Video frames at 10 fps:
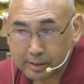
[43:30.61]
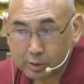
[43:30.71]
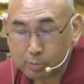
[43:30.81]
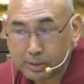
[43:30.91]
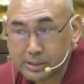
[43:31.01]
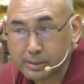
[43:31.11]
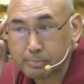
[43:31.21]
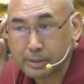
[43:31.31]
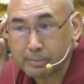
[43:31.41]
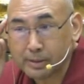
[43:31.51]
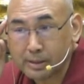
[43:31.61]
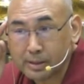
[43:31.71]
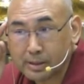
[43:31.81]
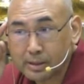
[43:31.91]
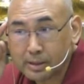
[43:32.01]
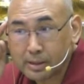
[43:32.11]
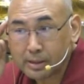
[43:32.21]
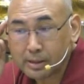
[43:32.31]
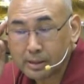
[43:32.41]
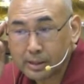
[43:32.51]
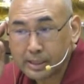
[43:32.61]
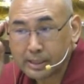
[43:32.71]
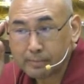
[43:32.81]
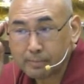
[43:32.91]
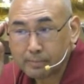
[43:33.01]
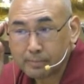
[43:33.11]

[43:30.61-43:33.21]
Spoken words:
you must remember, I have